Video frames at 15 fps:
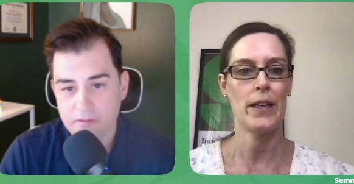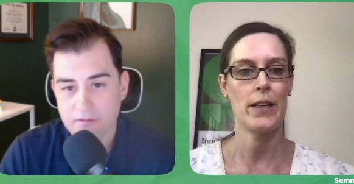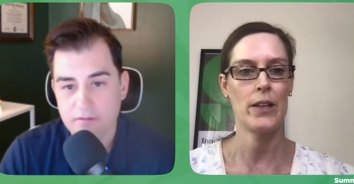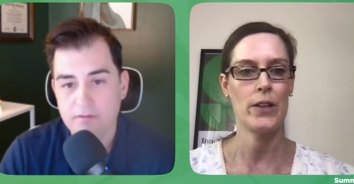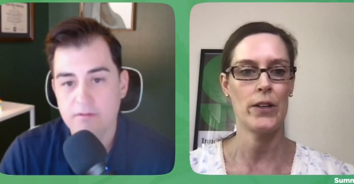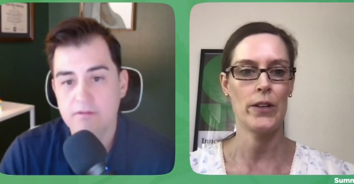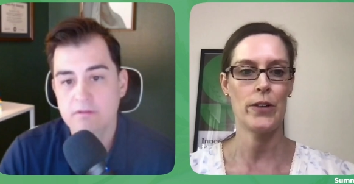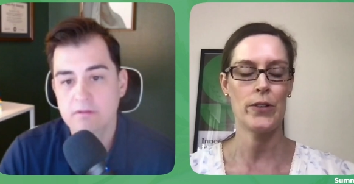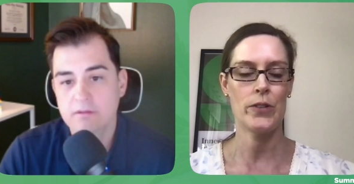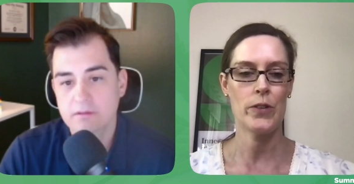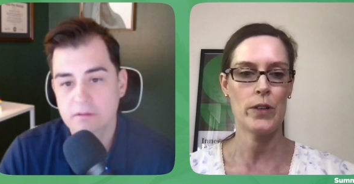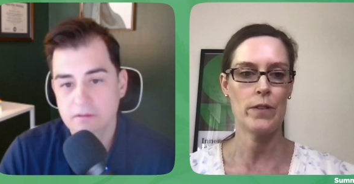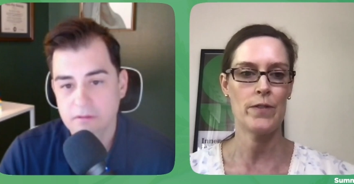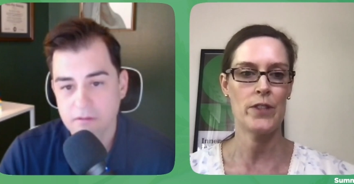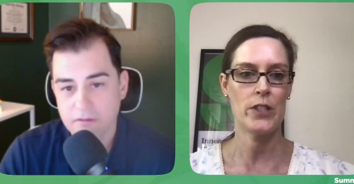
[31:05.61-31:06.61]
Speaker 1: You're you're sort
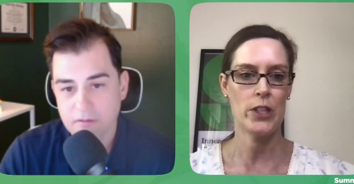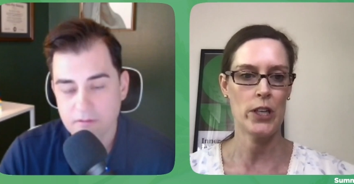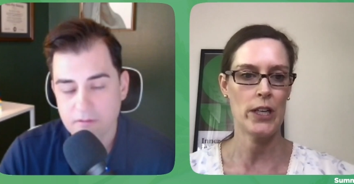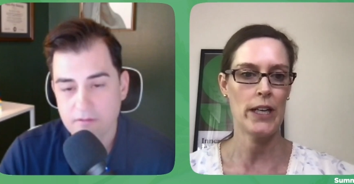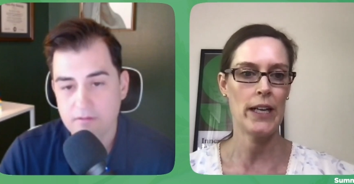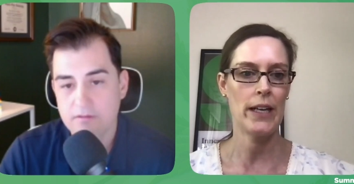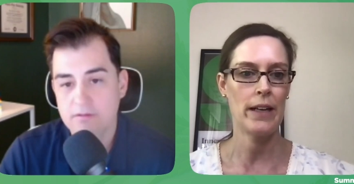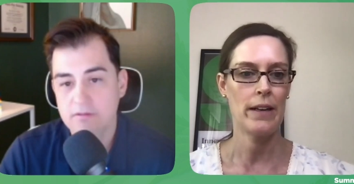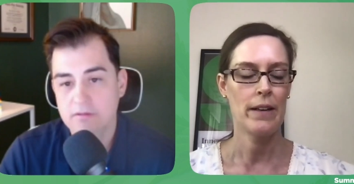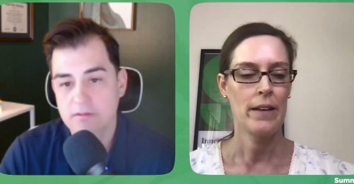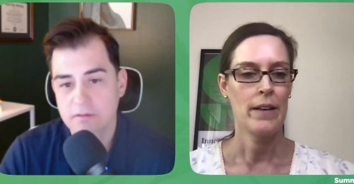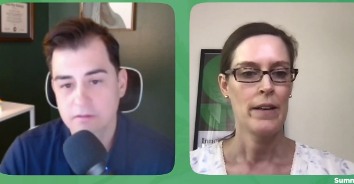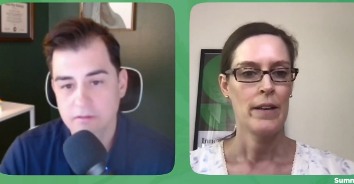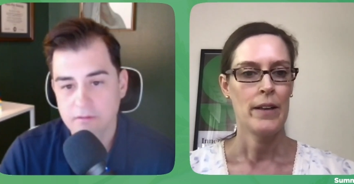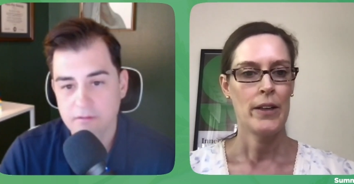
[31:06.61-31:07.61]
of starting,
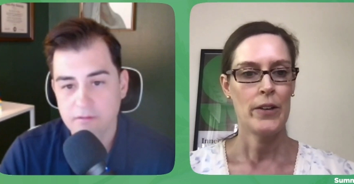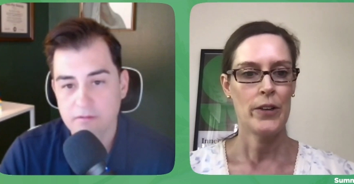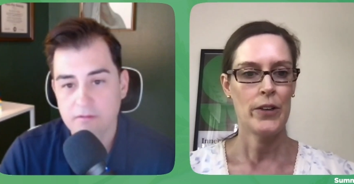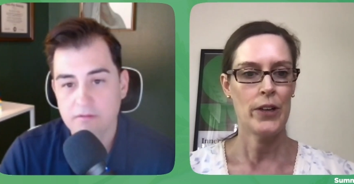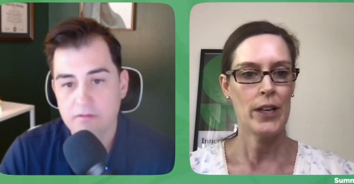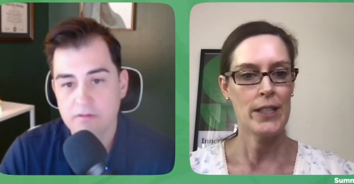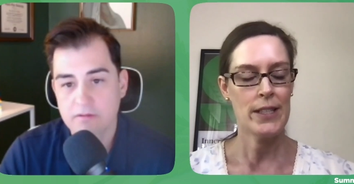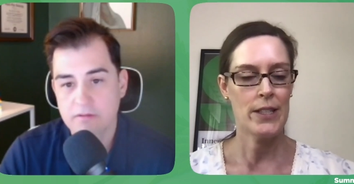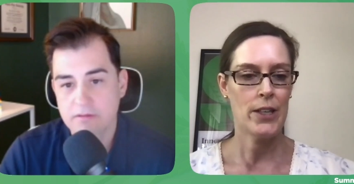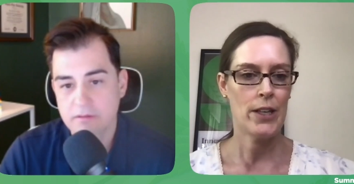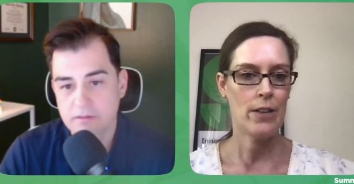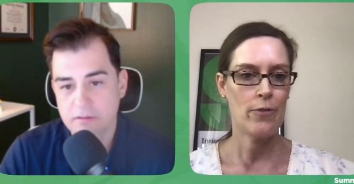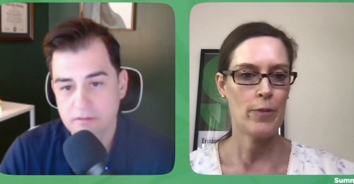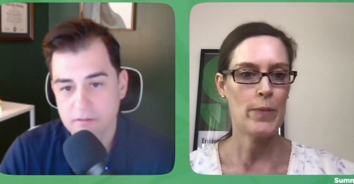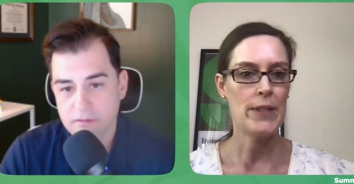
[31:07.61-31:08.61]
you know, you're not
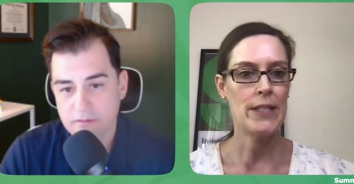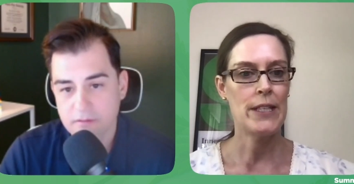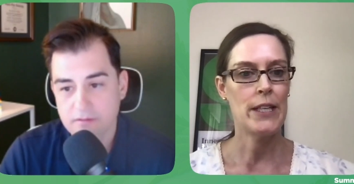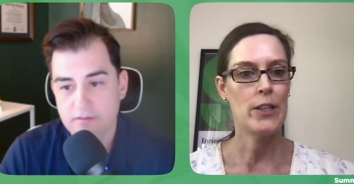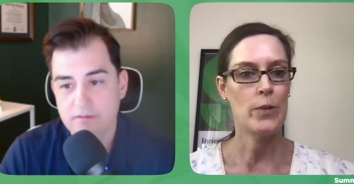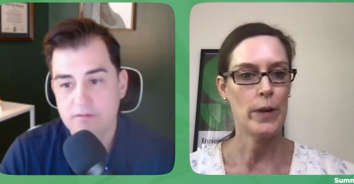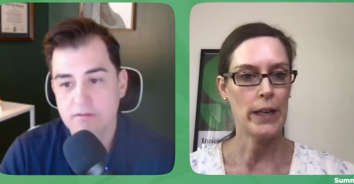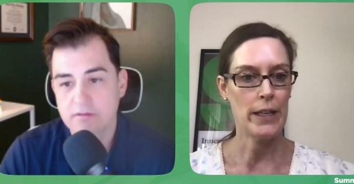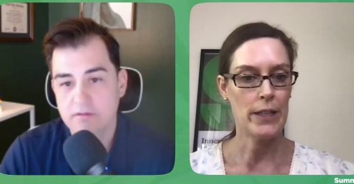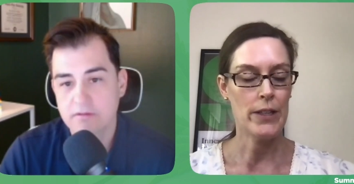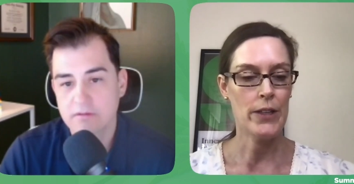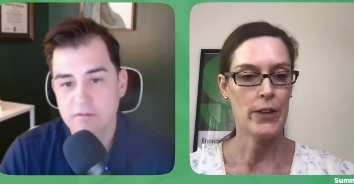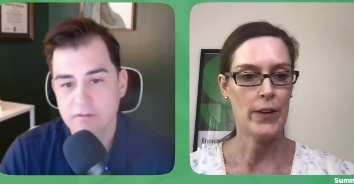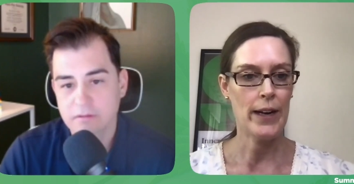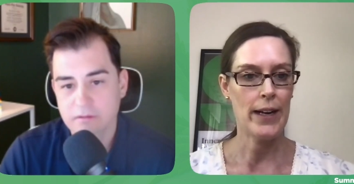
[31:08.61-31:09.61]
starting from the seed going into the
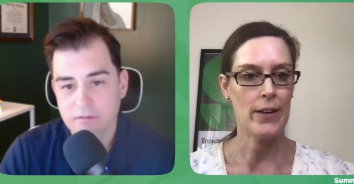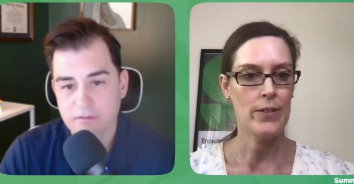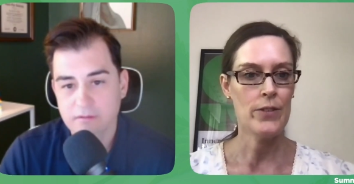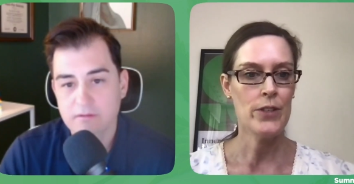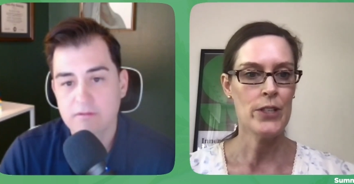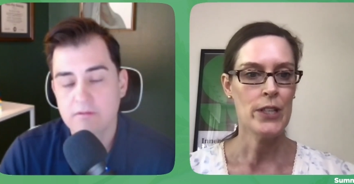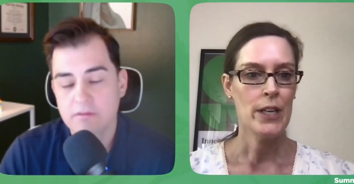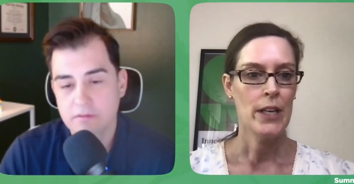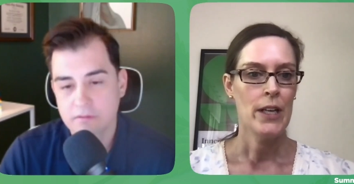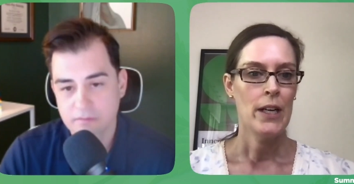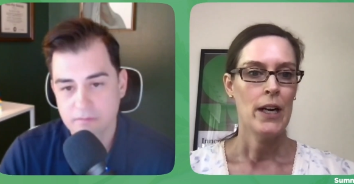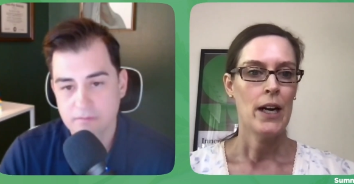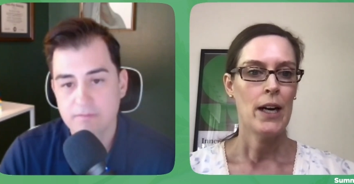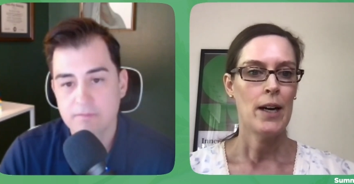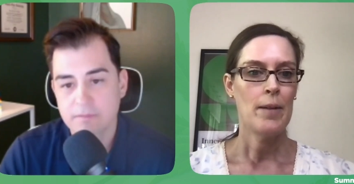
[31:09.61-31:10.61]
ground,
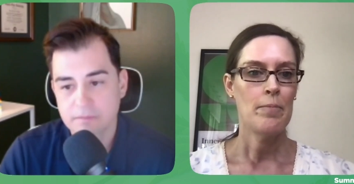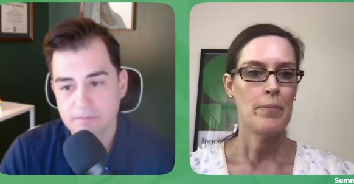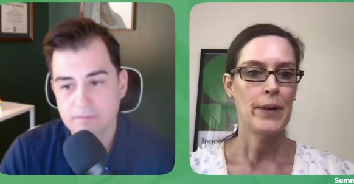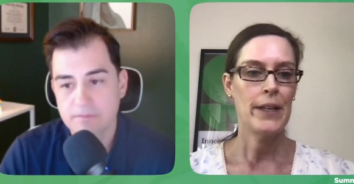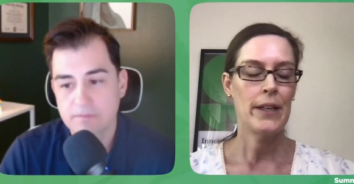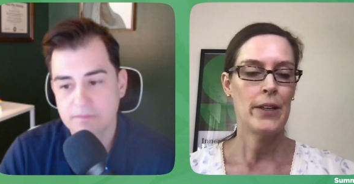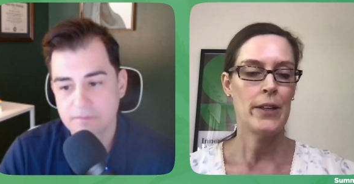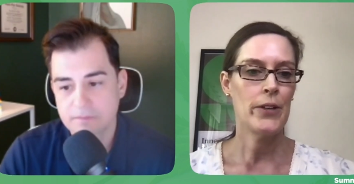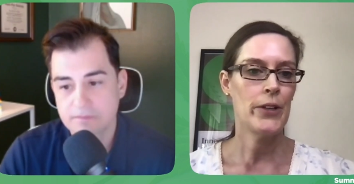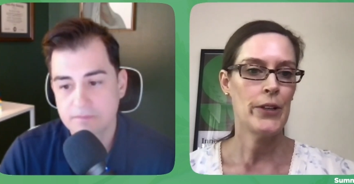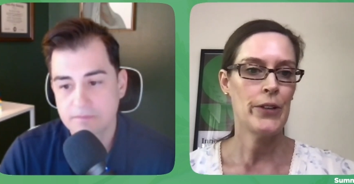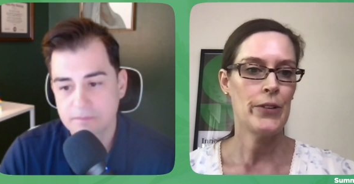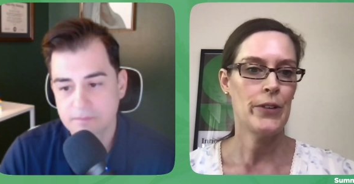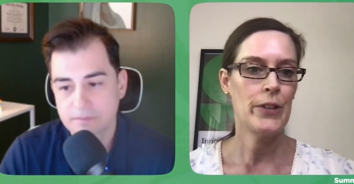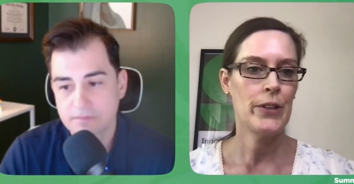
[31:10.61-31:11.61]
um, but you know
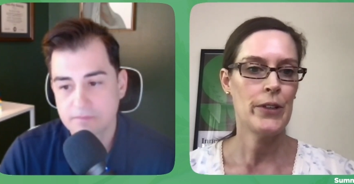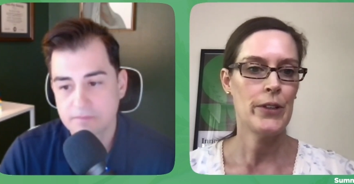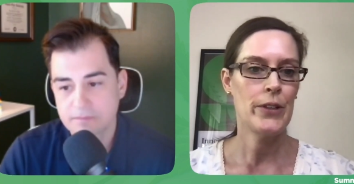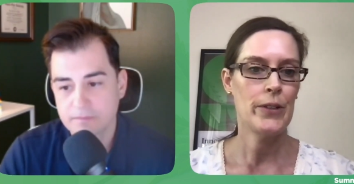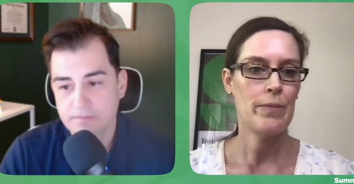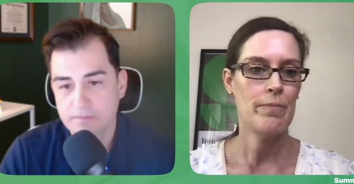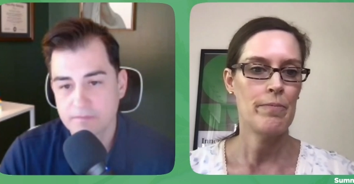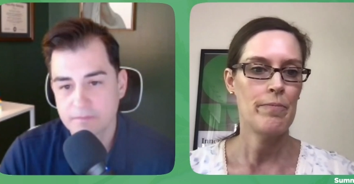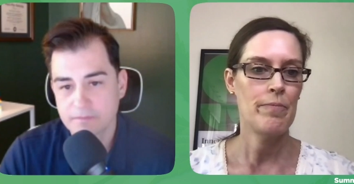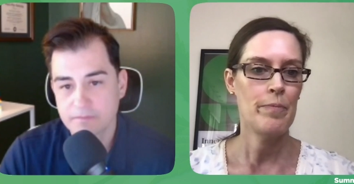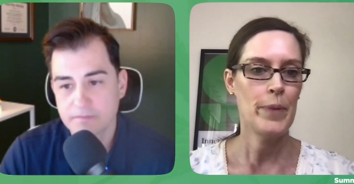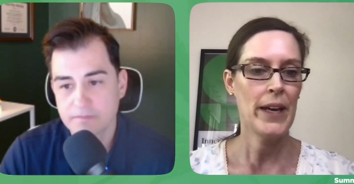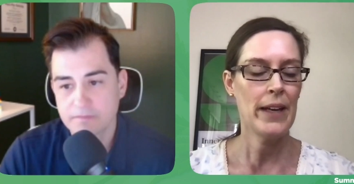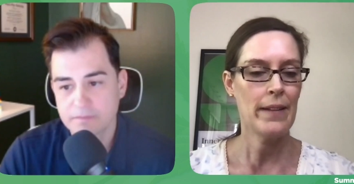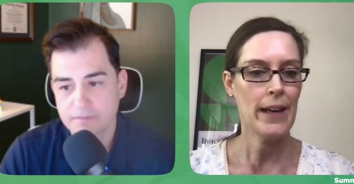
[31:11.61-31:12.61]
you're you're
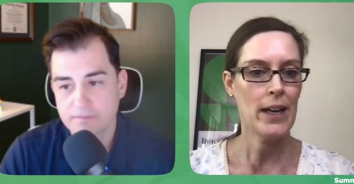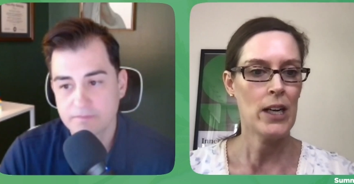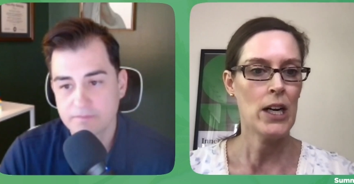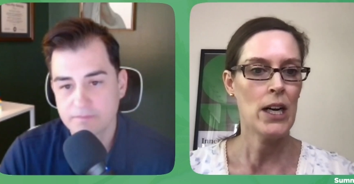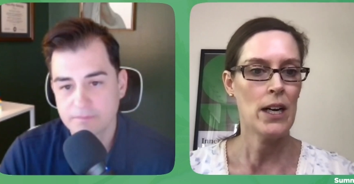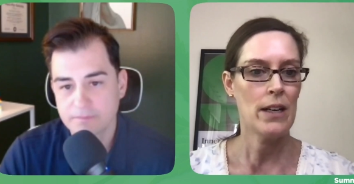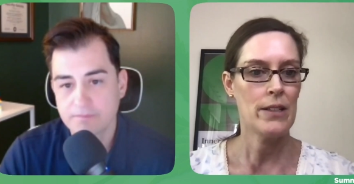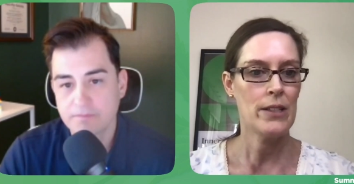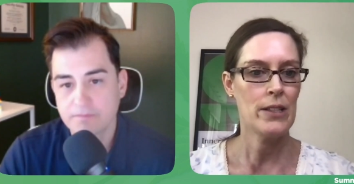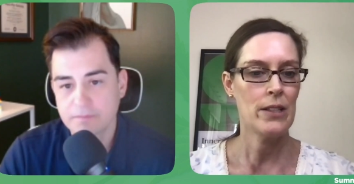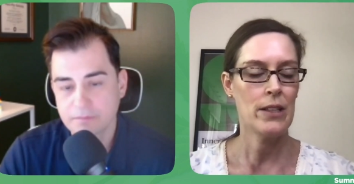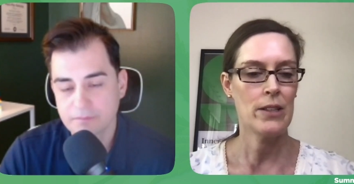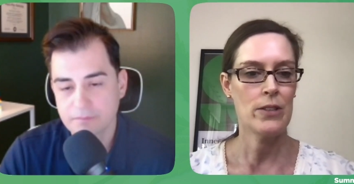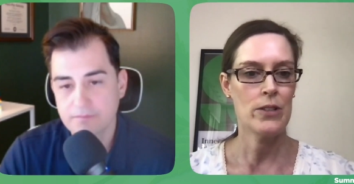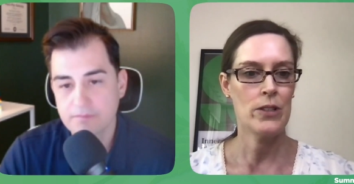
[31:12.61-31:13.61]
paying that cost. Like there's an